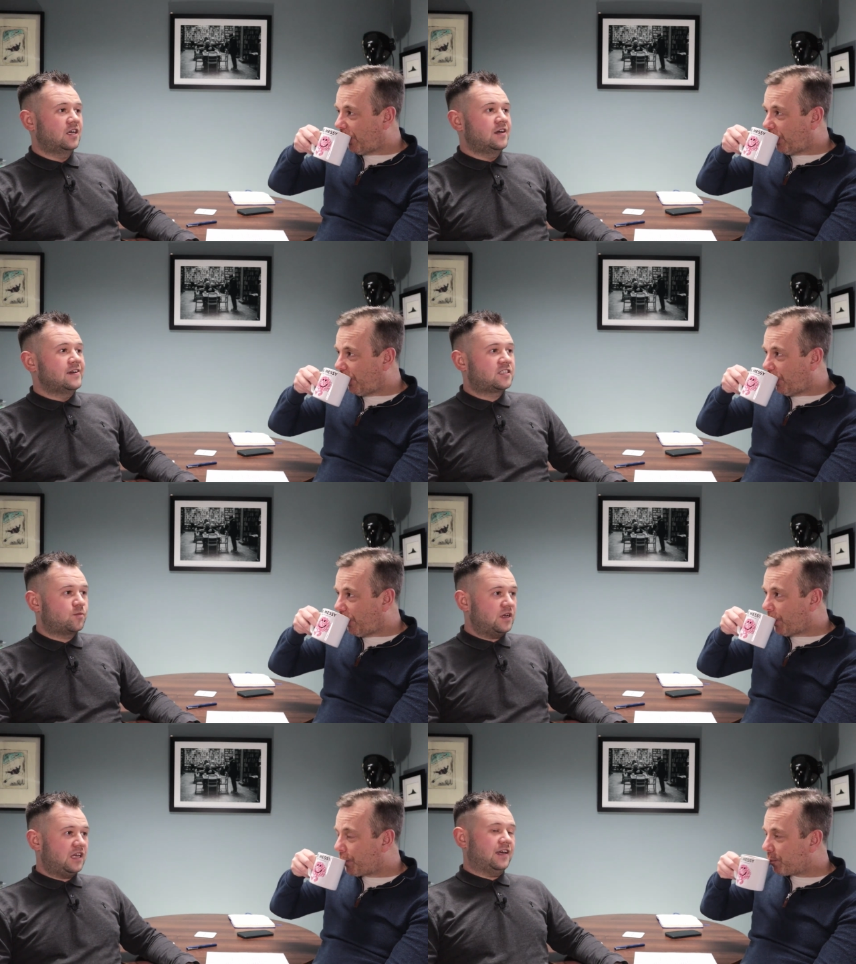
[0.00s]
Speaker 1: it's a
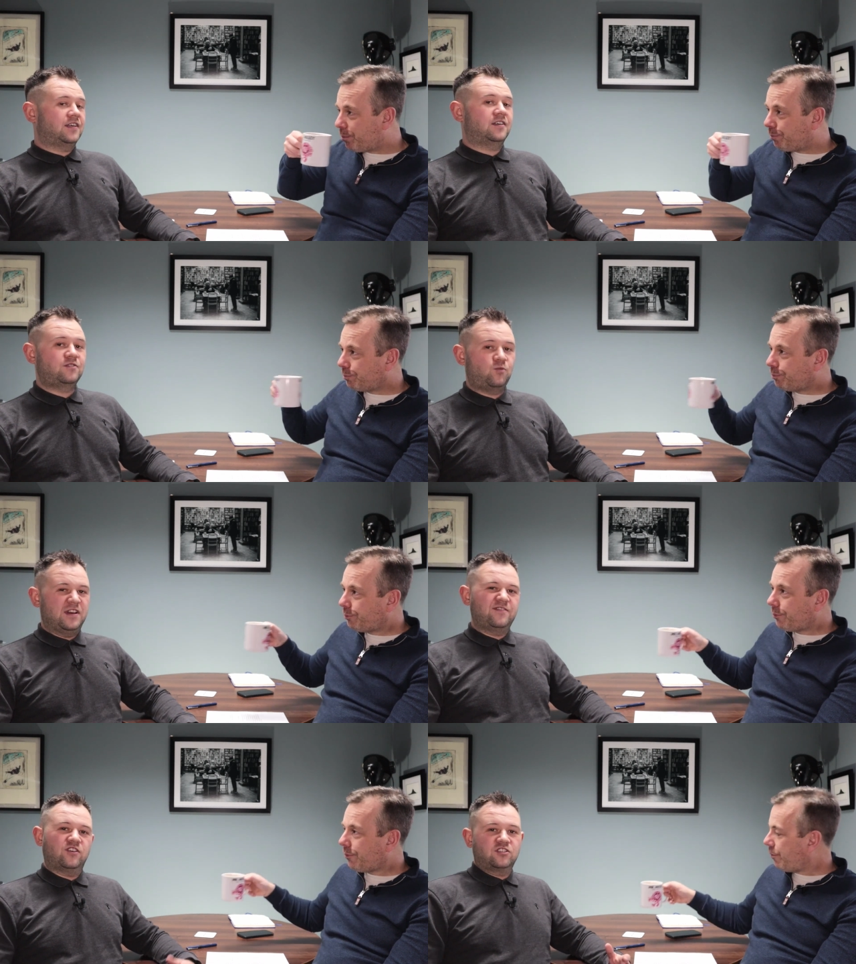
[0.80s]
bit like when
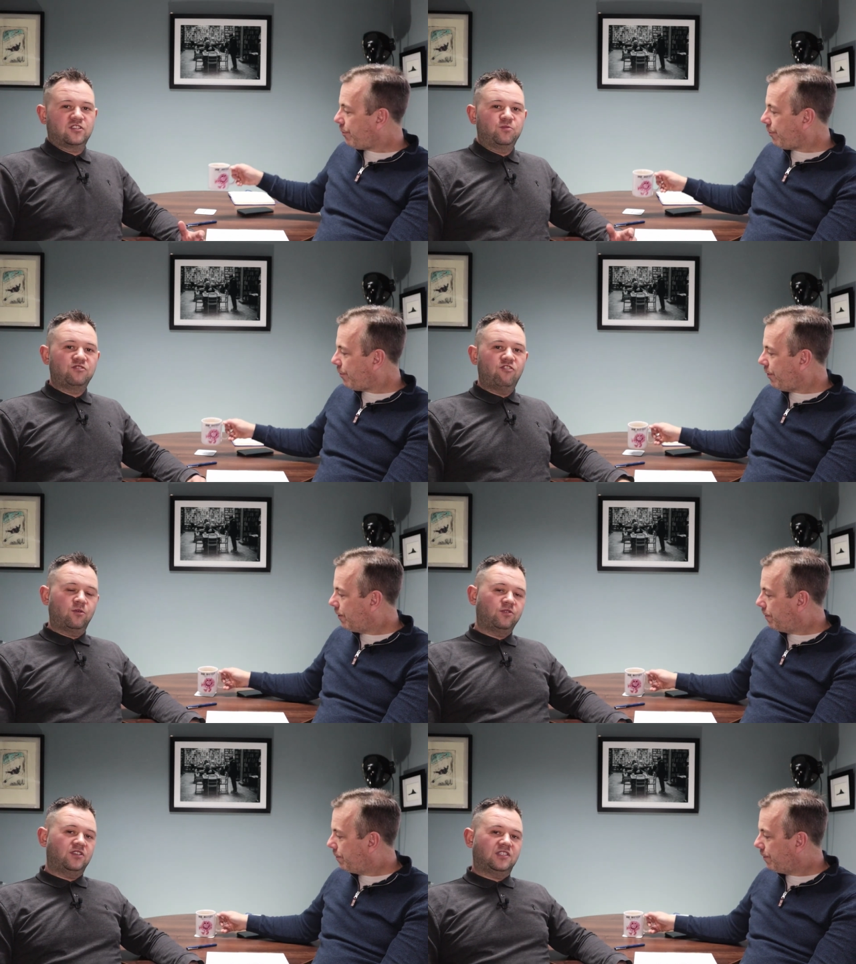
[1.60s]
you've got something wrong
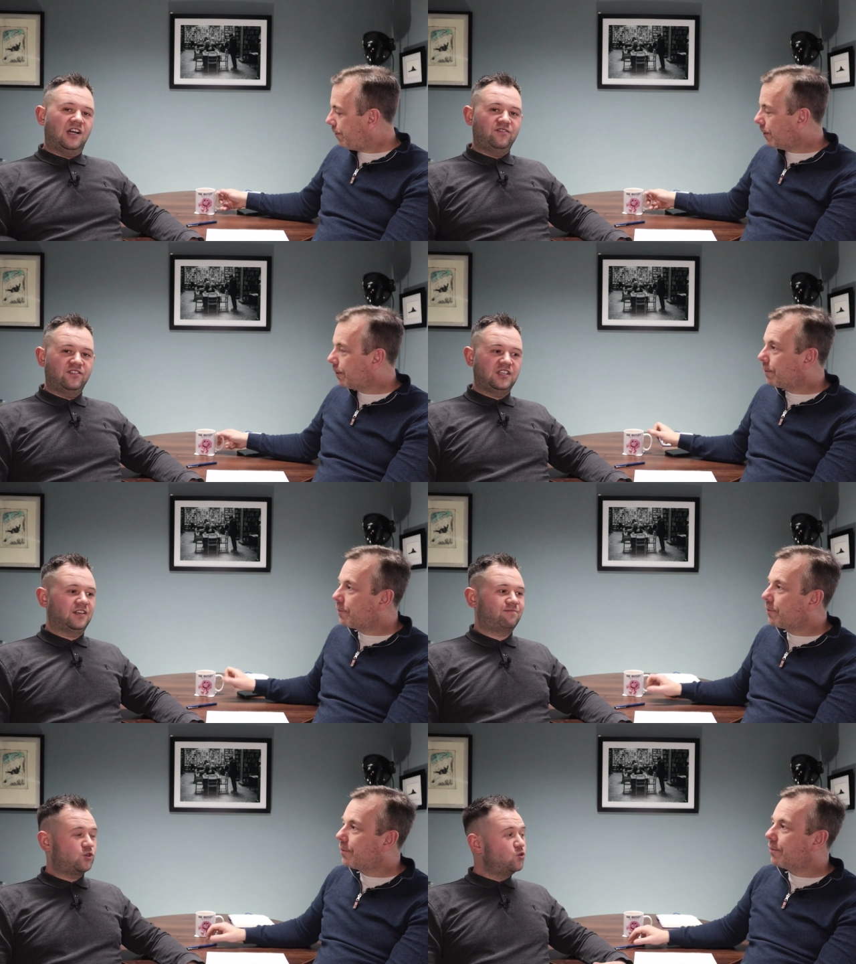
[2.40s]
with yourself and you
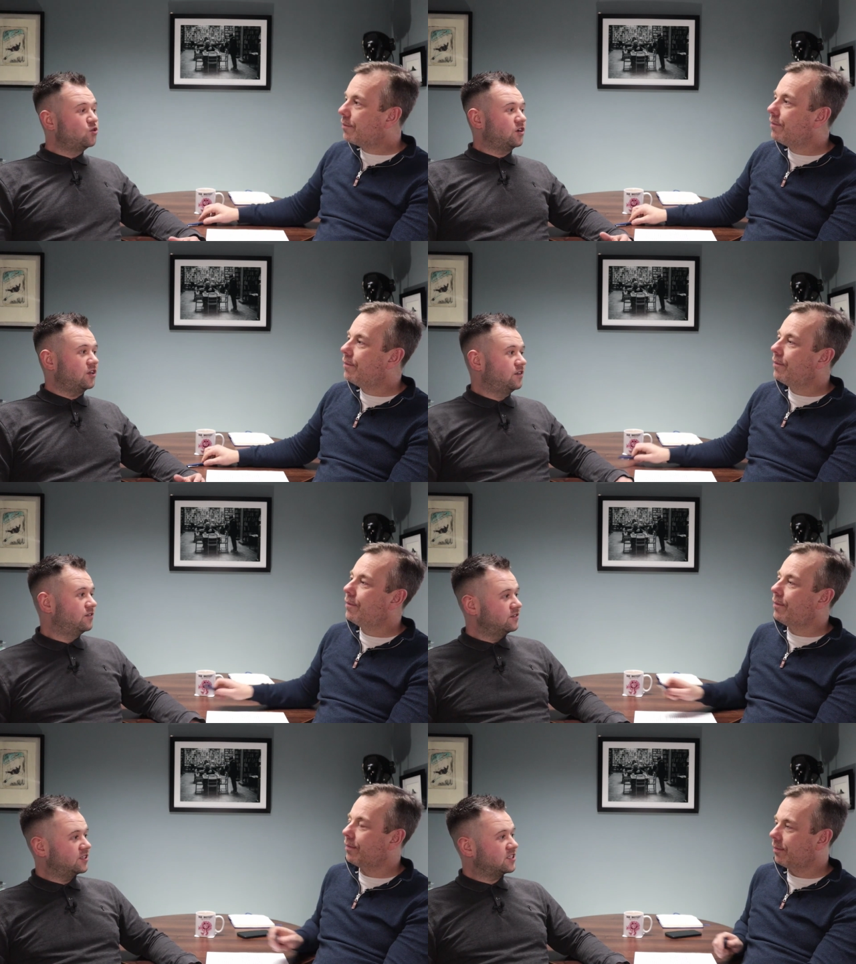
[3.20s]
Google
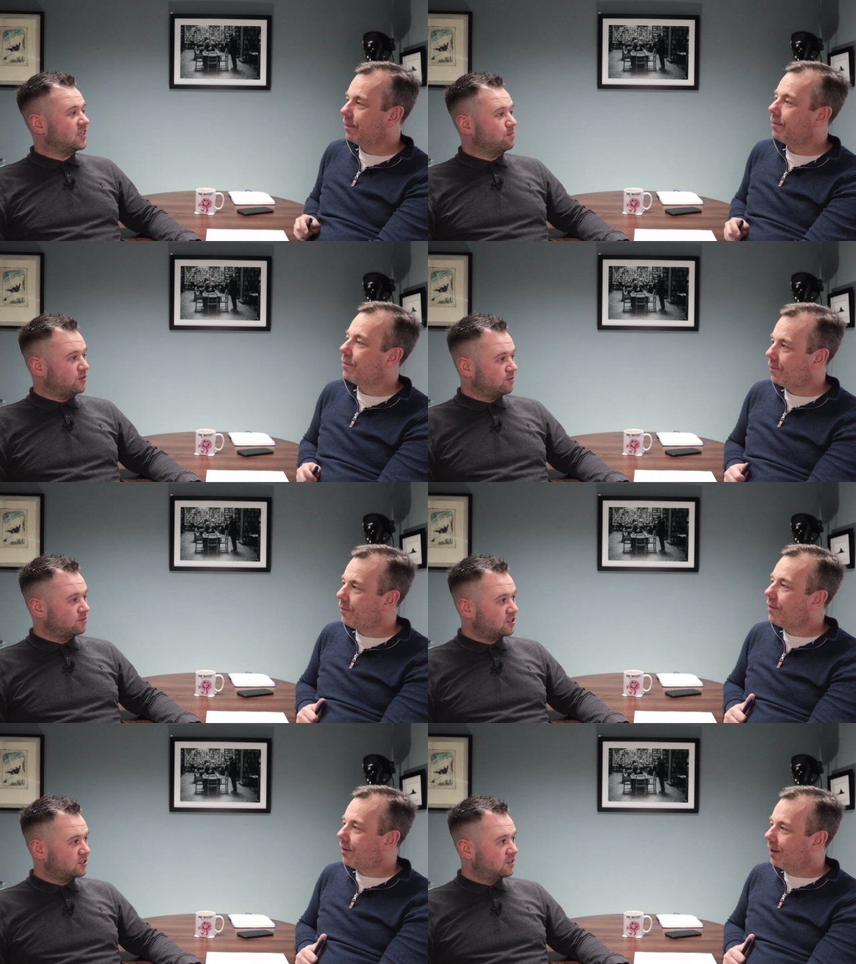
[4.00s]
the
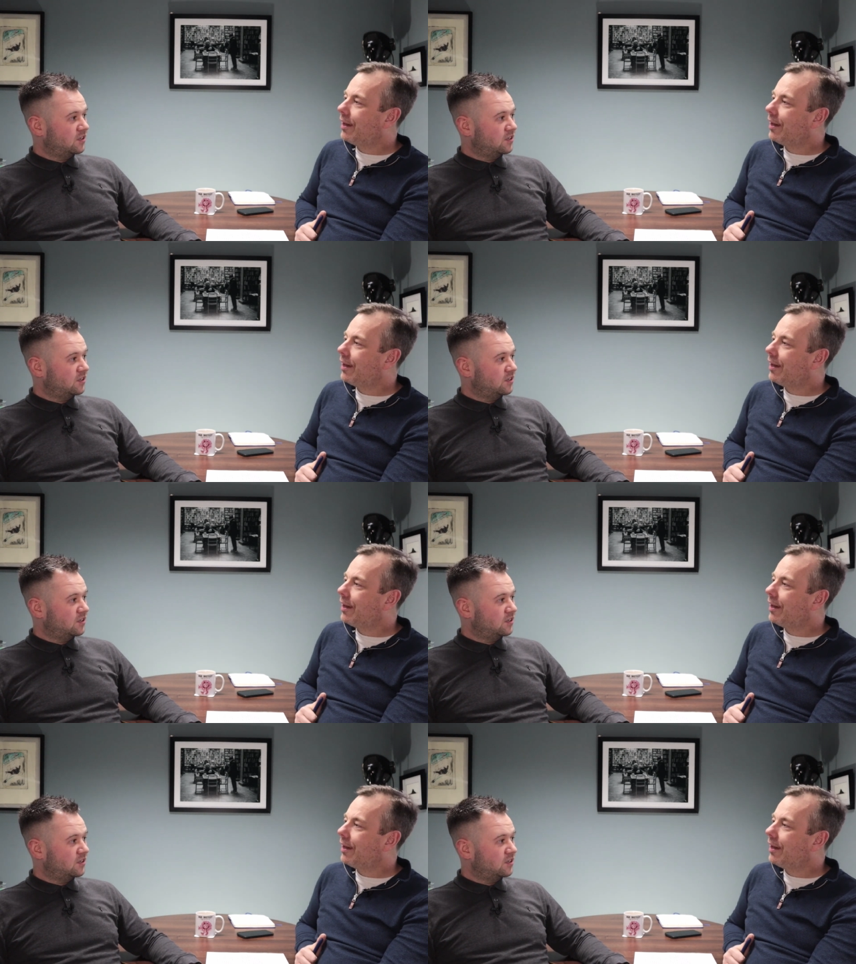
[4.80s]
symptoms.